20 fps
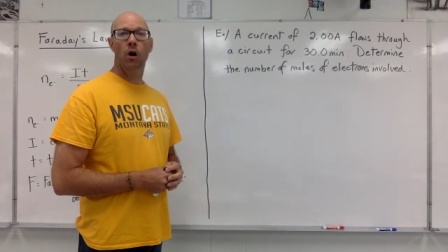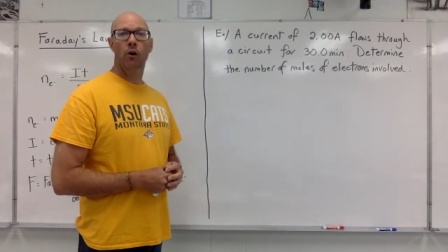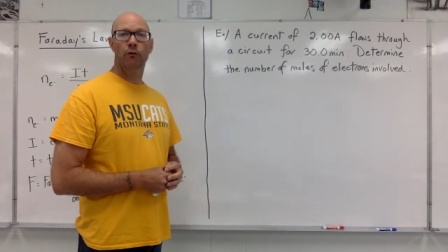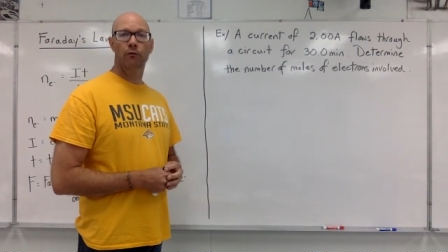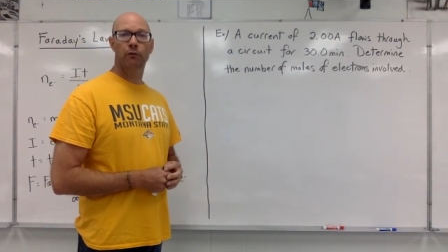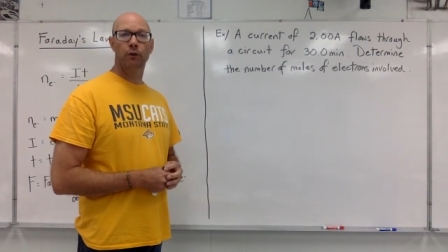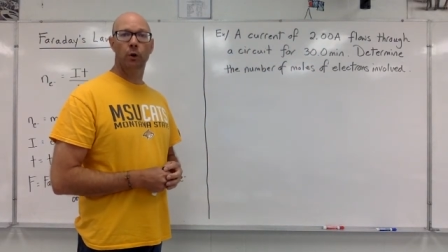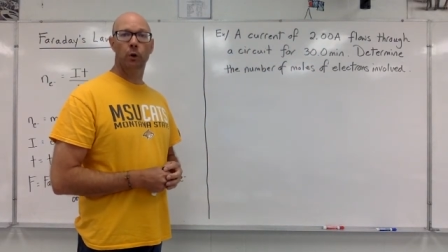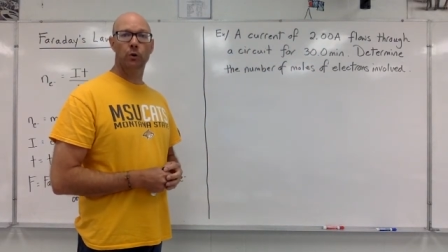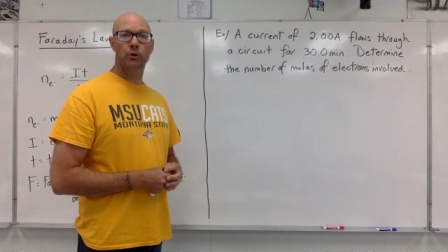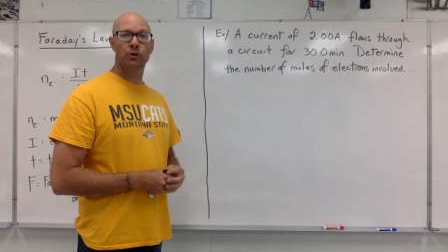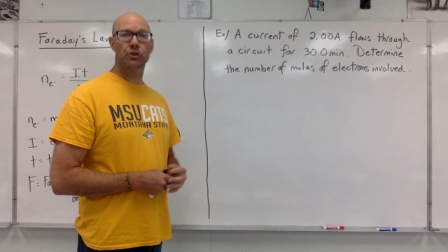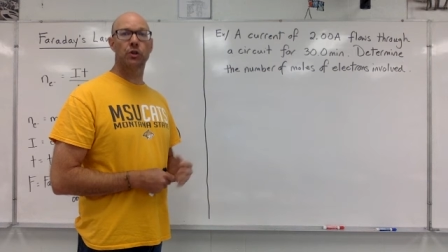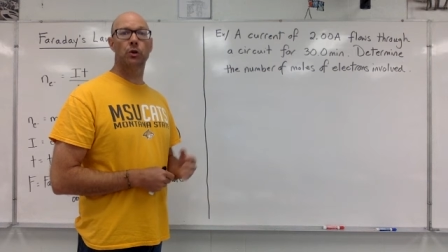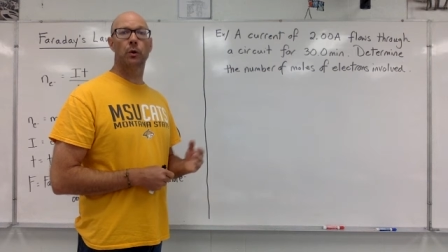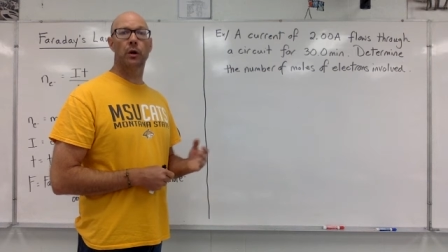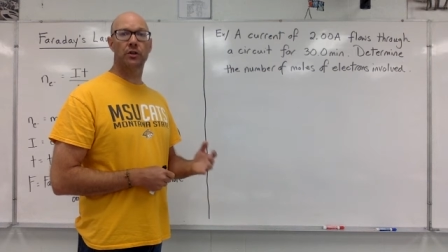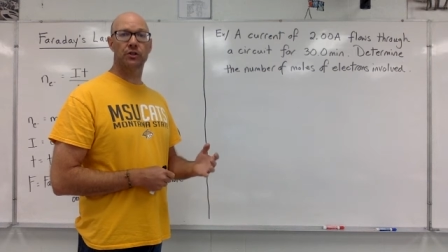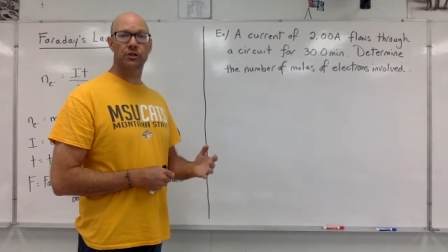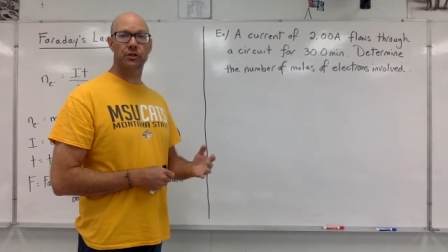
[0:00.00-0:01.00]
flows
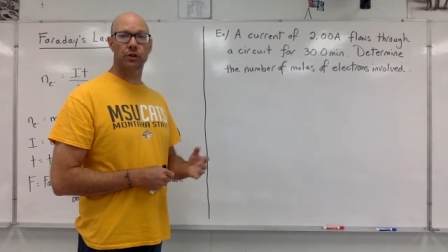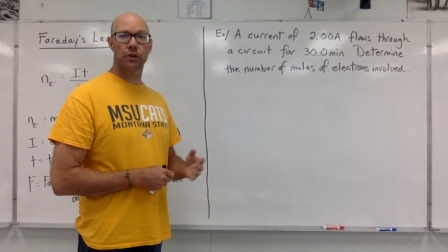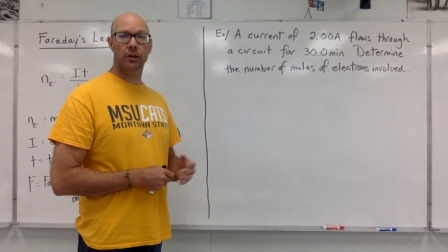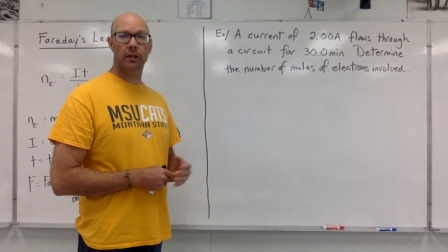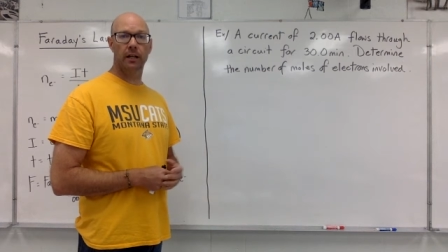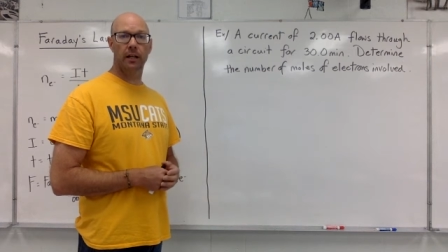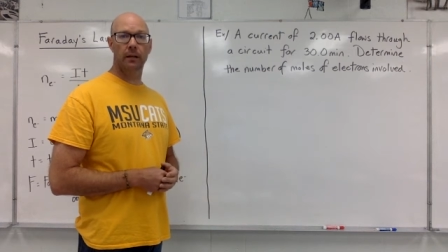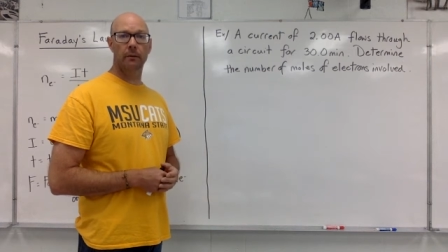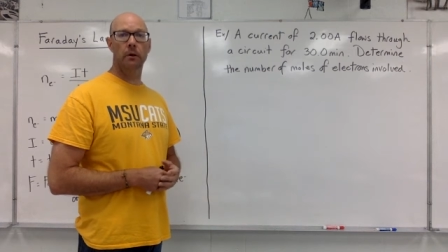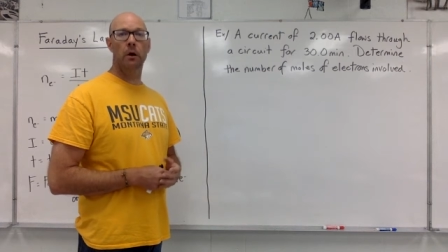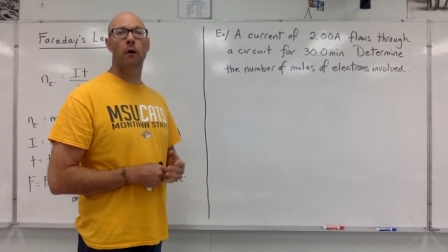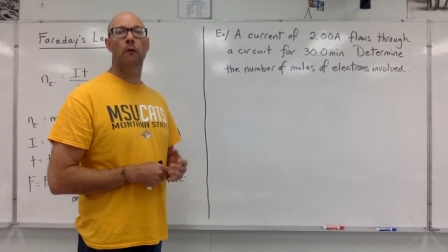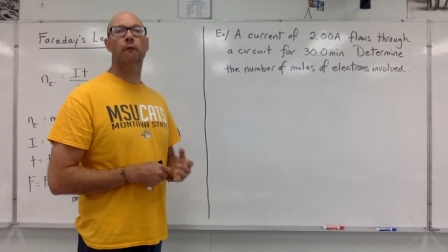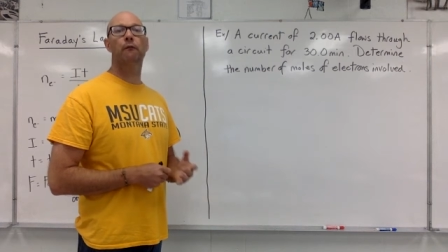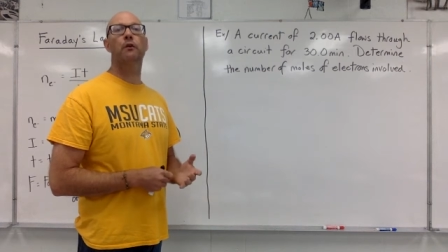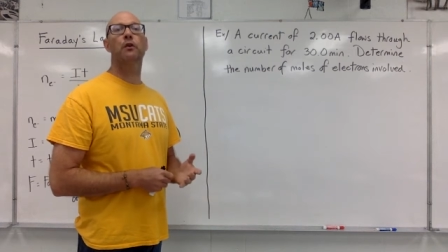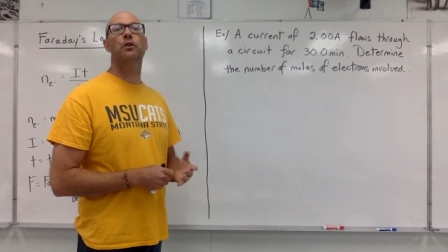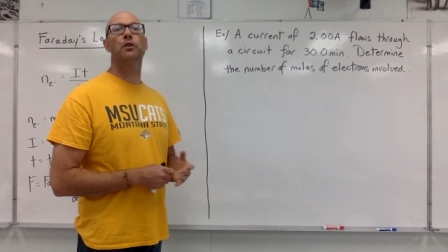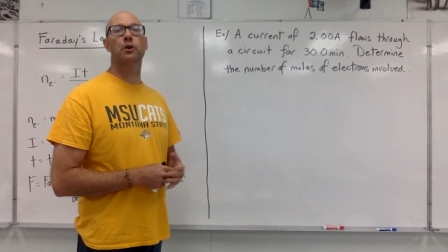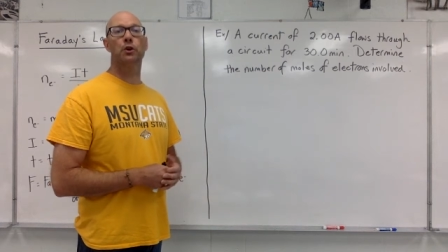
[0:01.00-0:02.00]
through a circuit
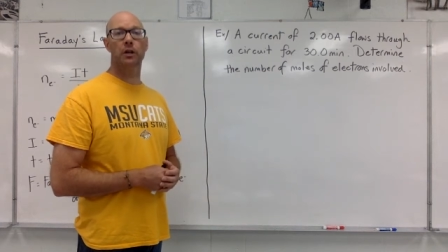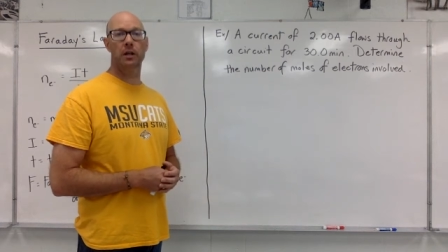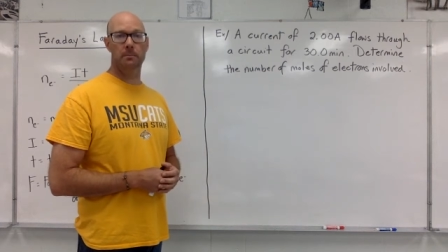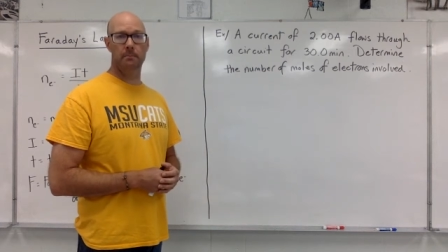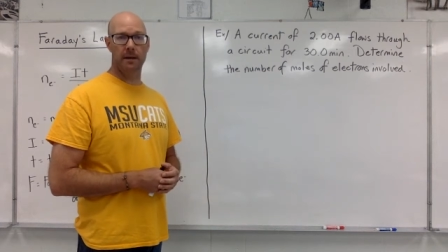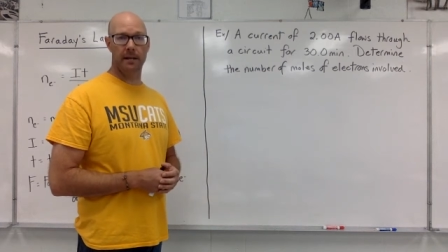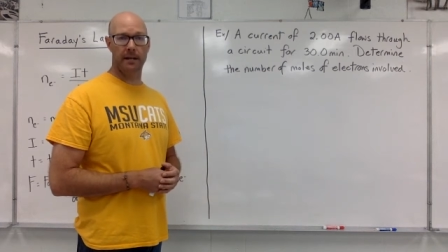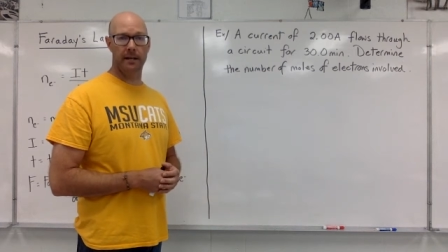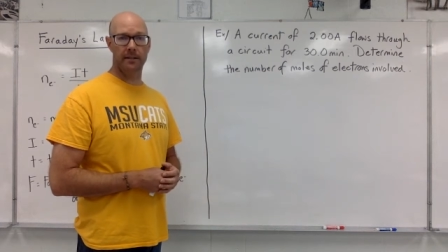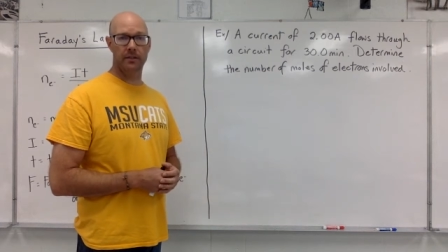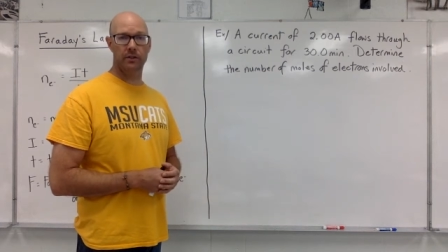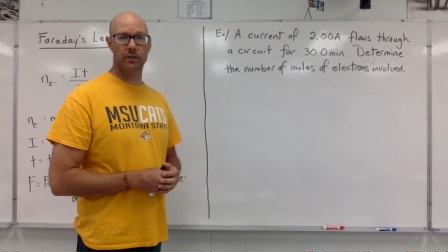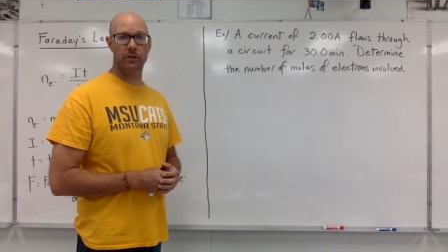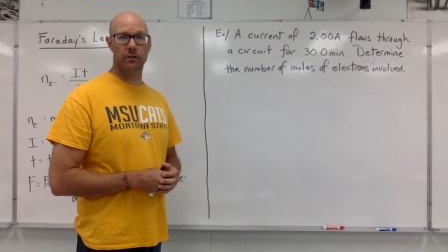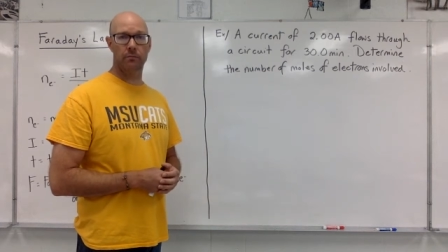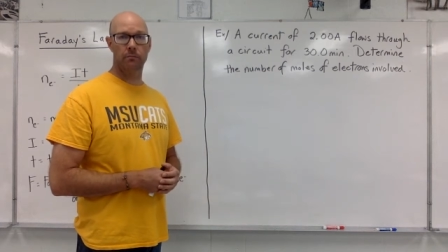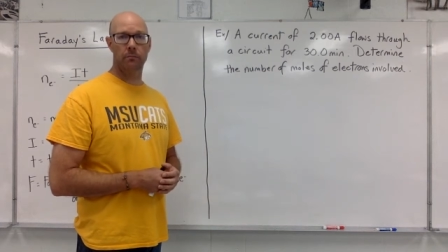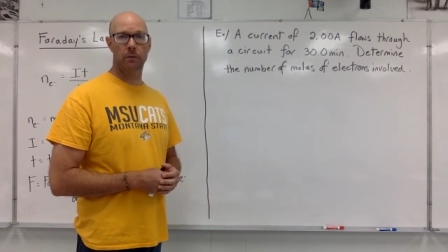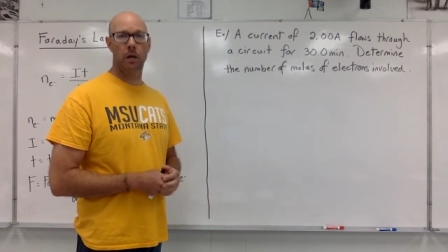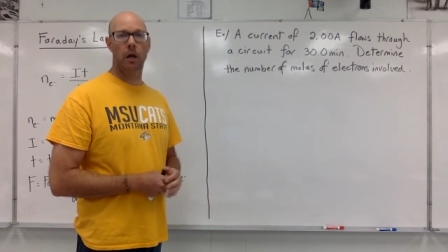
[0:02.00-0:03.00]
for 30
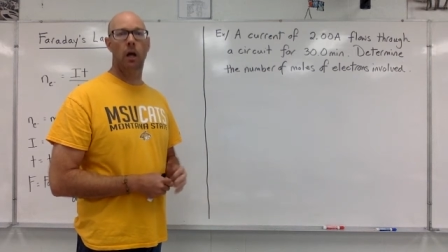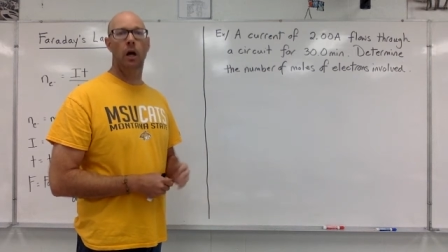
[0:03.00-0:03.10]
minutes.